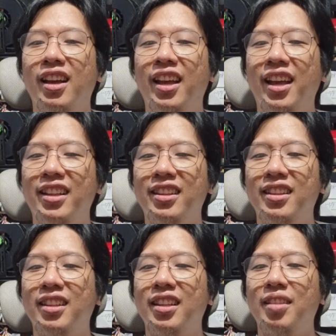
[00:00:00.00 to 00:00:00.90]
and
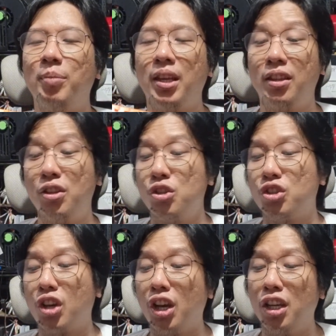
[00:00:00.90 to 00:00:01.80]
made
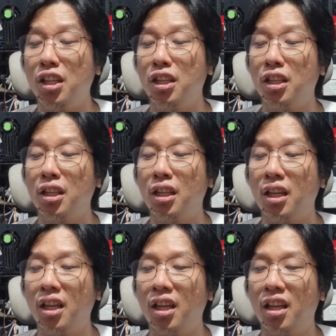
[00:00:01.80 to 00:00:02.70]
in
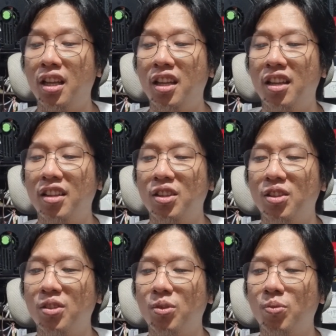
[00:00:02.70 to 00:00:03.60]
China.
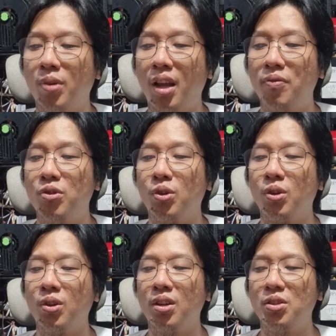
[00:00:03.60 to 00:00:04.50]
Prime
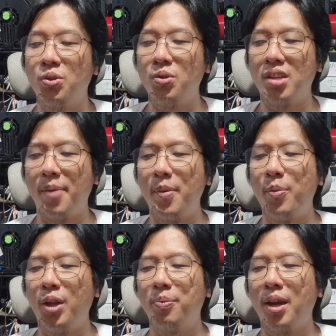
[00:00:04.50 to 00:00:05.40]
toys use
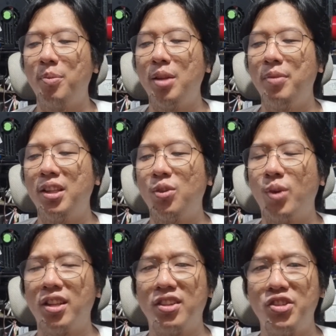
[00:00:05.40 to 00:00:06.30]
7.5mm
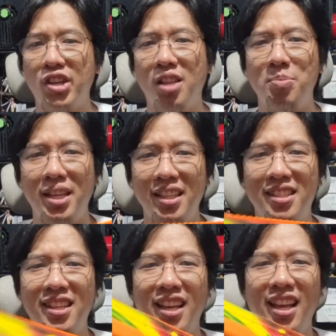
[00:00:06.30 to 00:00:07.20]
water gel
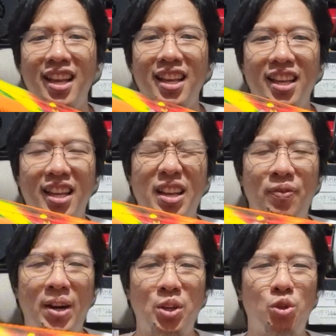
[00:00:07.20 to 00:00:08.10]
beads.
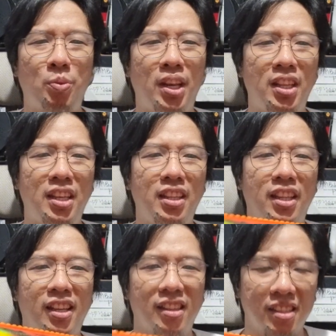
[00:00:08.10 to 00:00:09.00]
Far too many
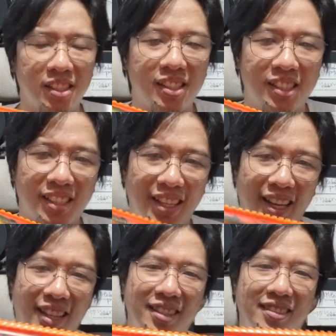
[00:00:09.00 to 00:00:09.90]
details
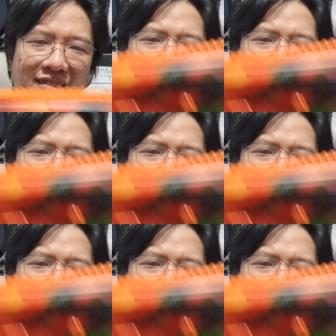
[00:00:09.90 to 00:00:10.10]
and